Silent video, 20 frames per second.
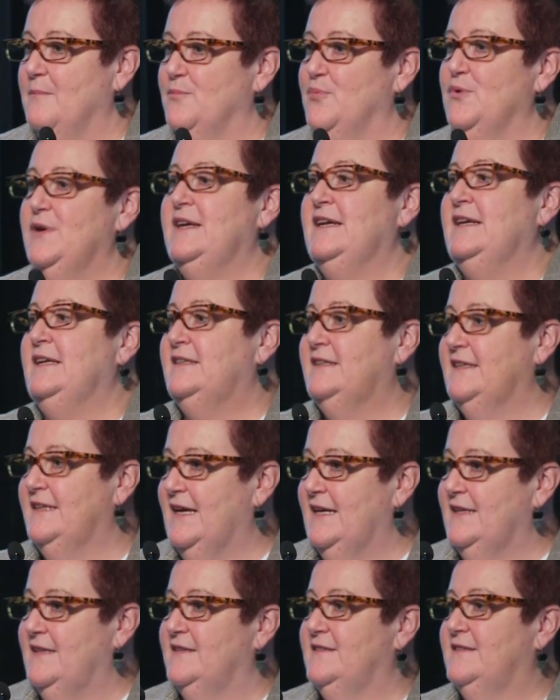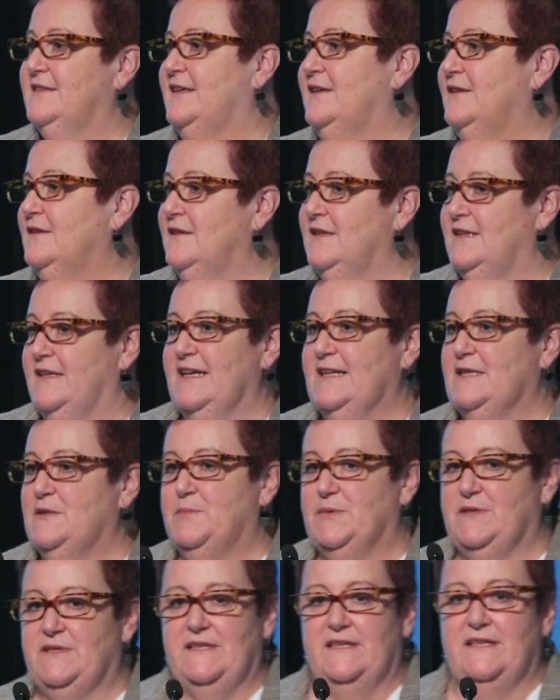bringing together skill and
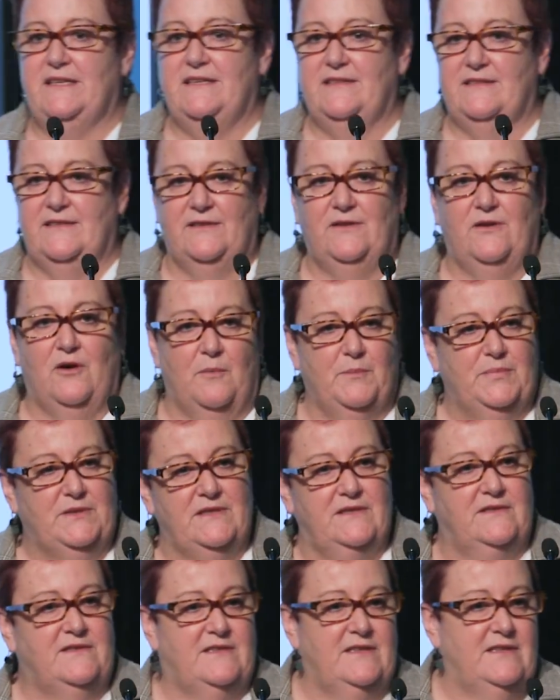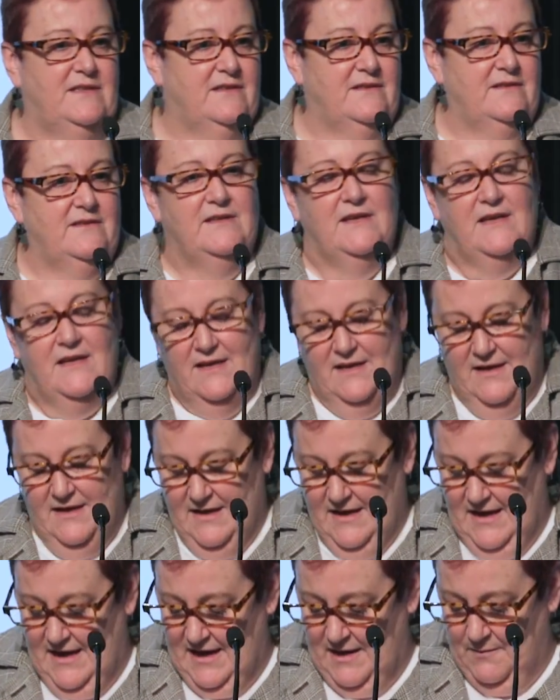expertise and competency and
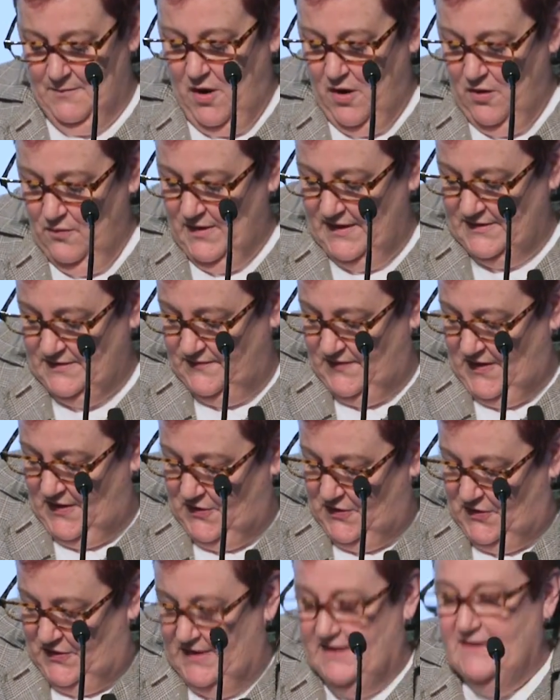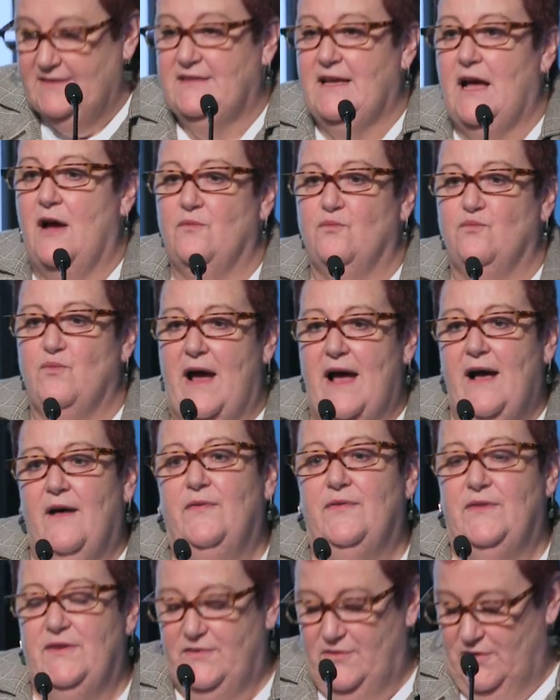a whole range of other things
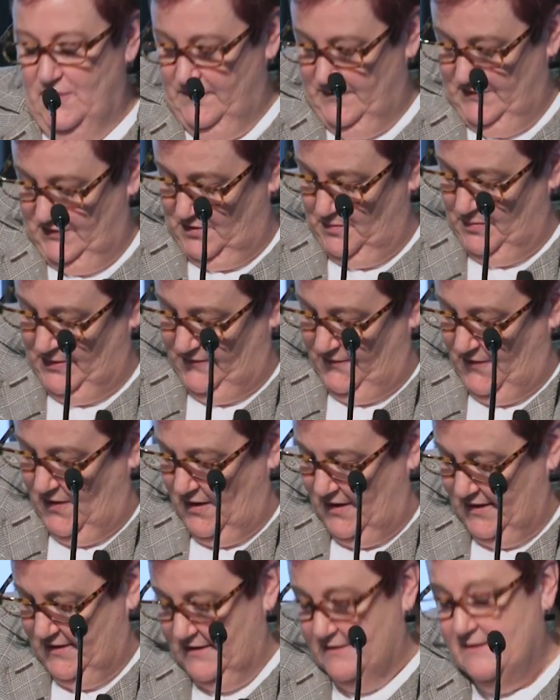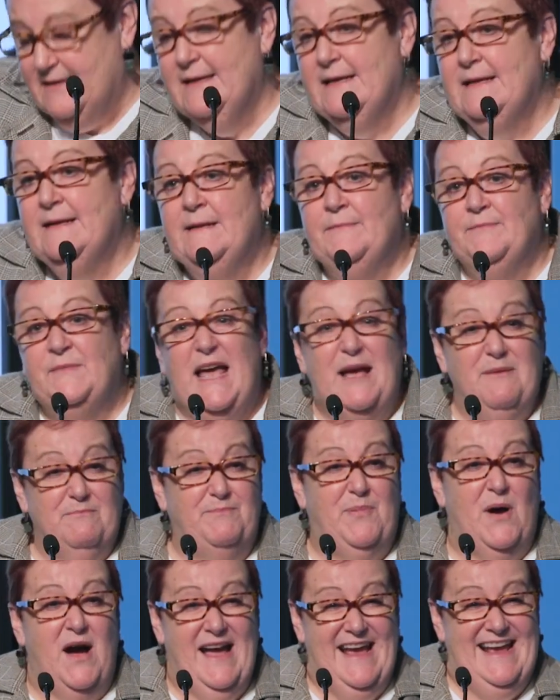around the service to be provided.
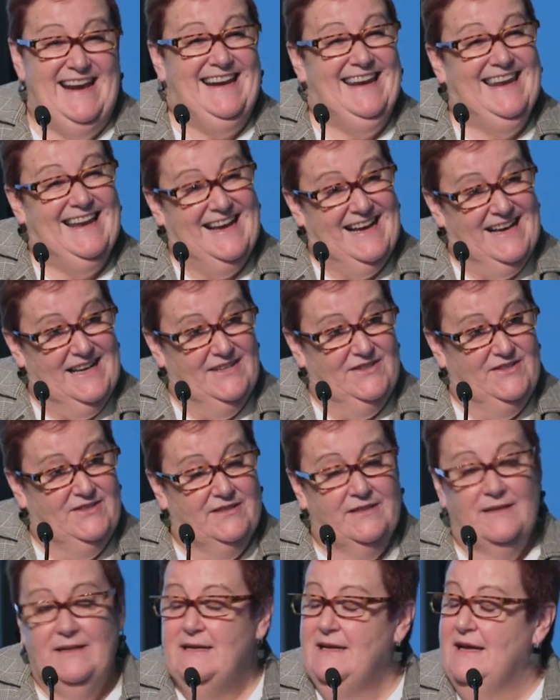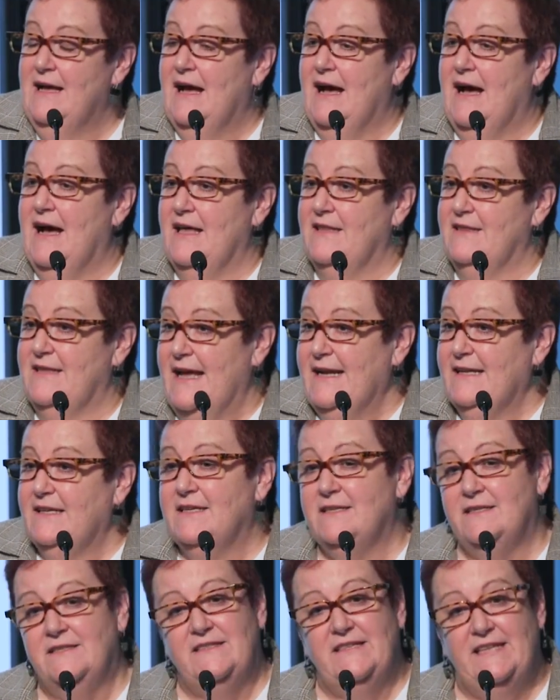And by and large, that
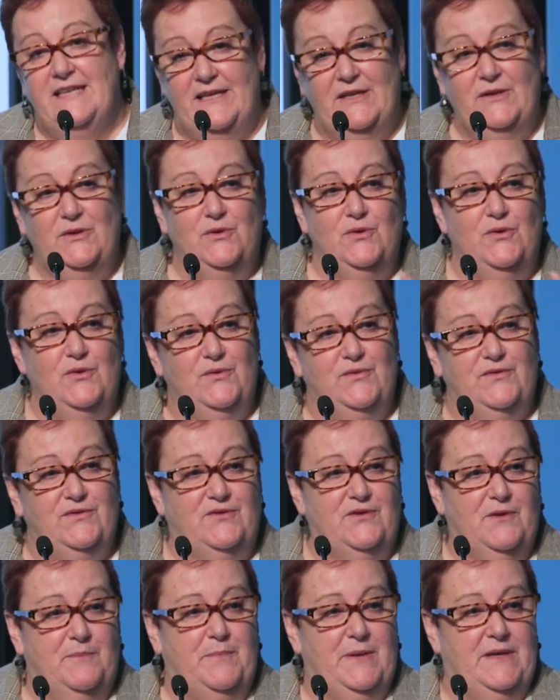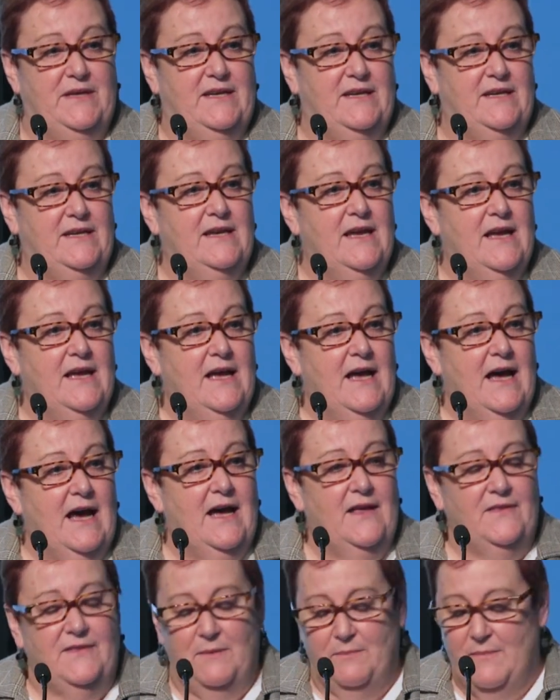continues to be
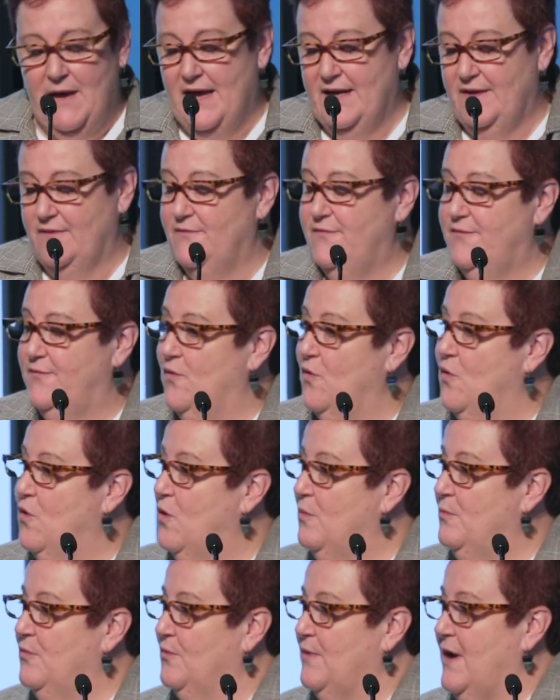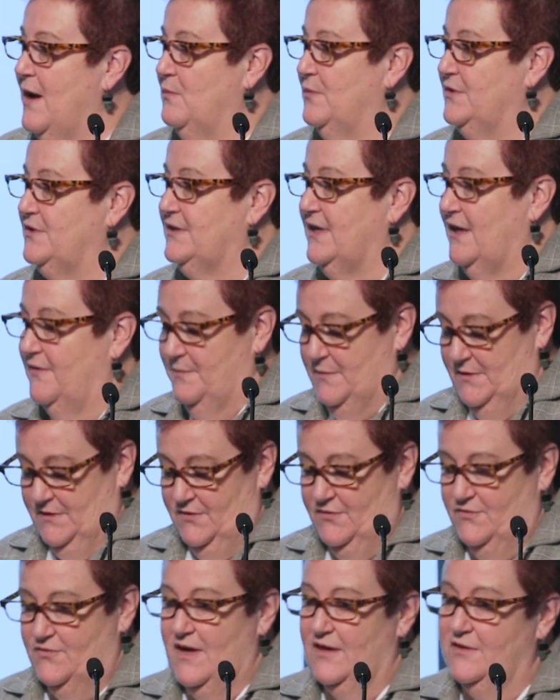the main form around which
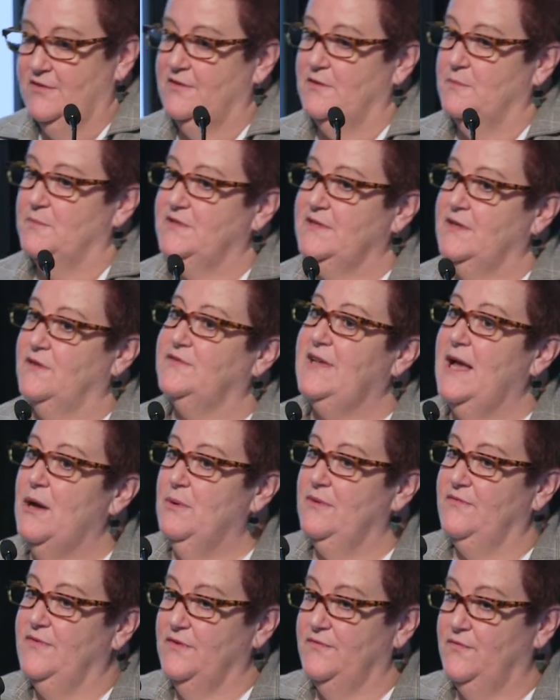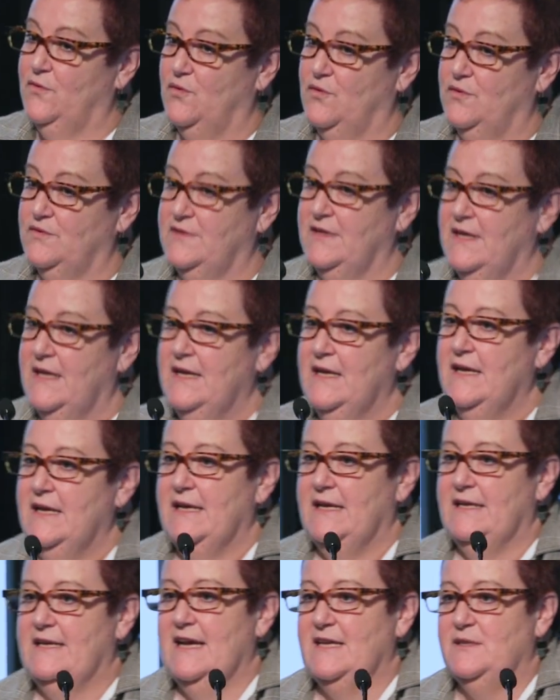governments structure themselves. However, of course,
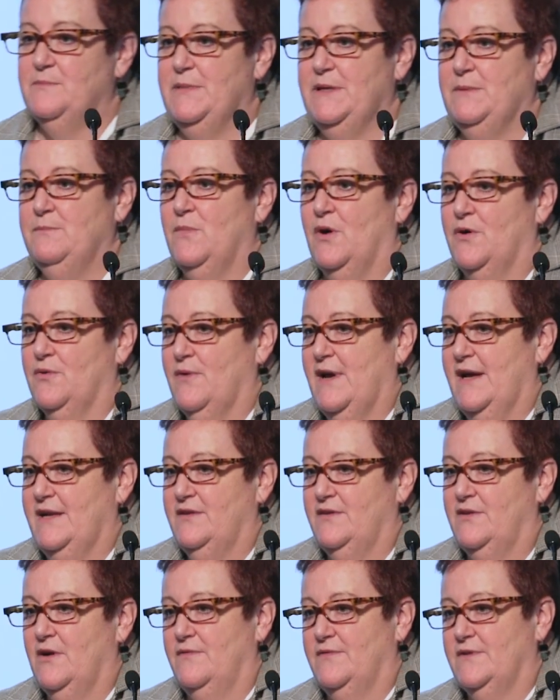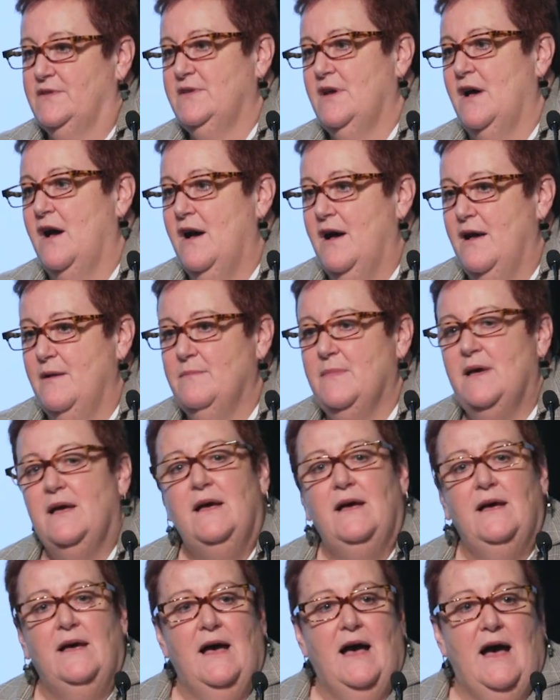it has been moderated over time,
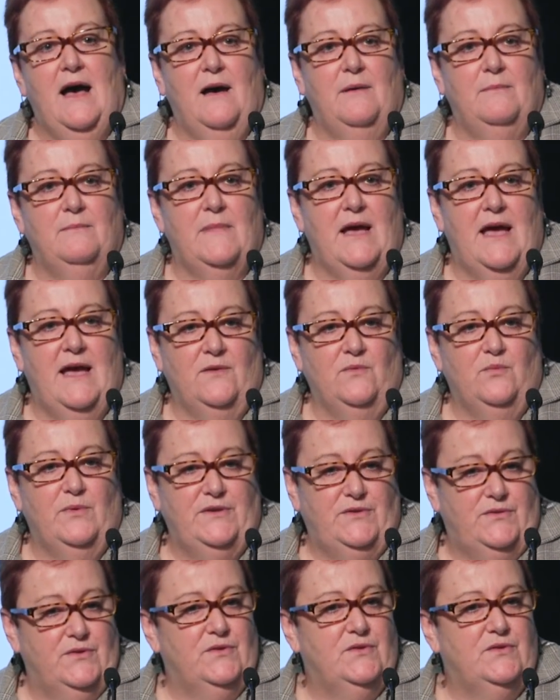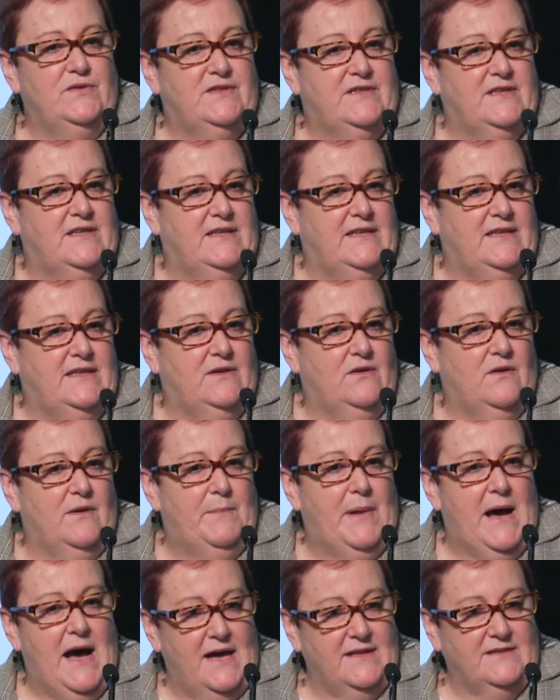and we do see
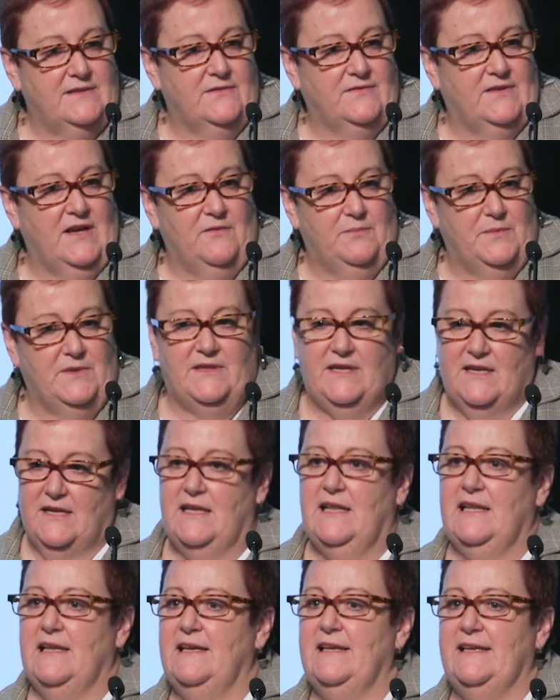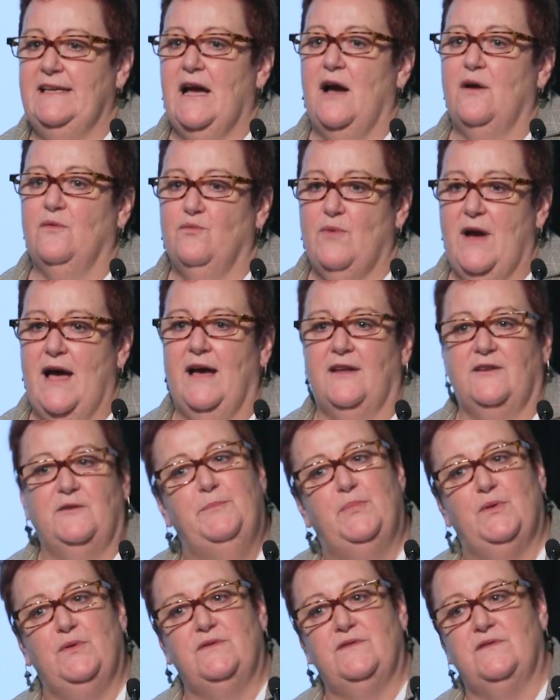parts of government that are clearly
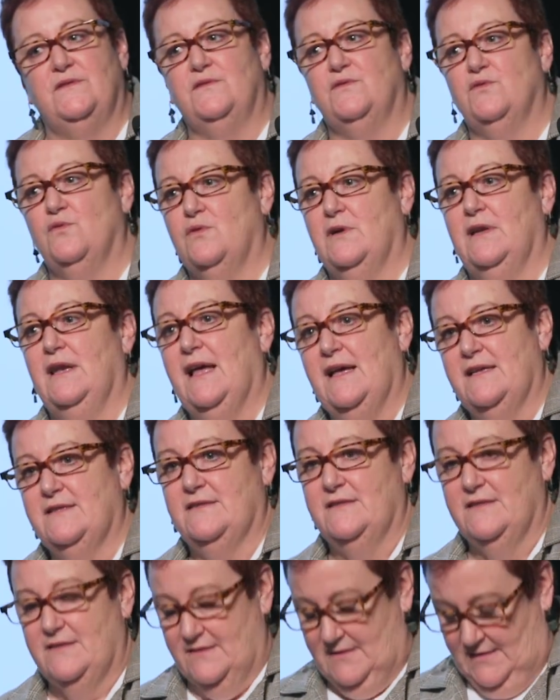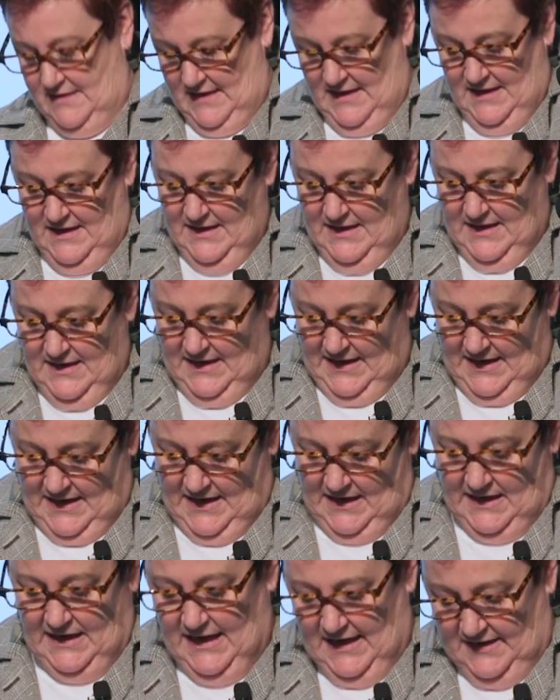around persons or classes,
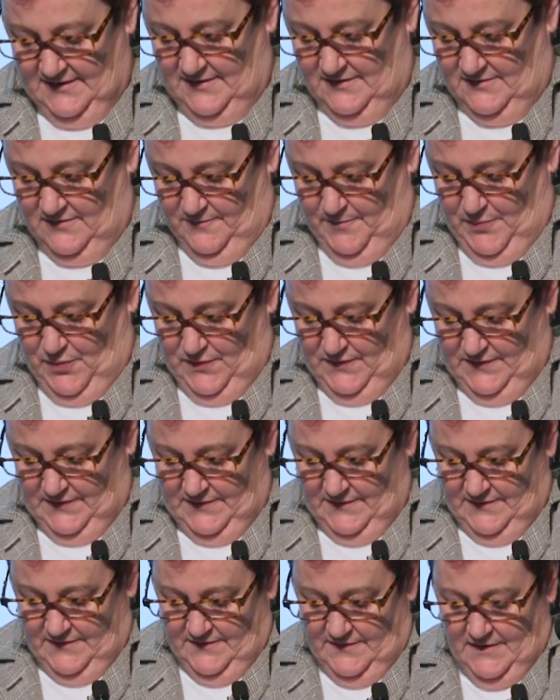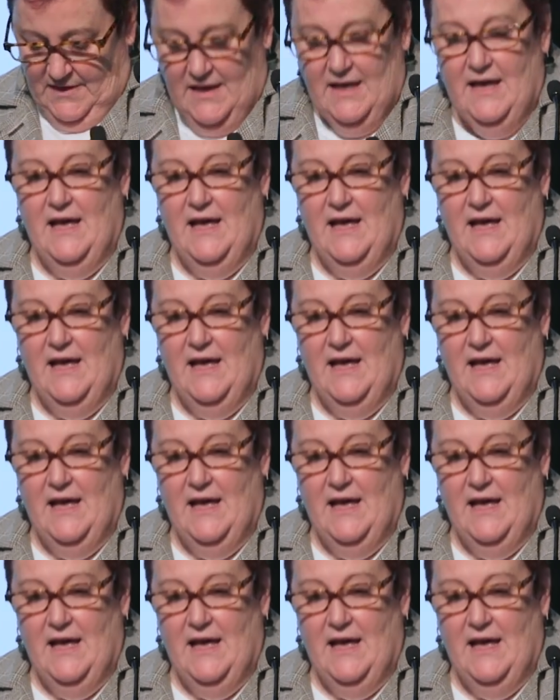classes of persons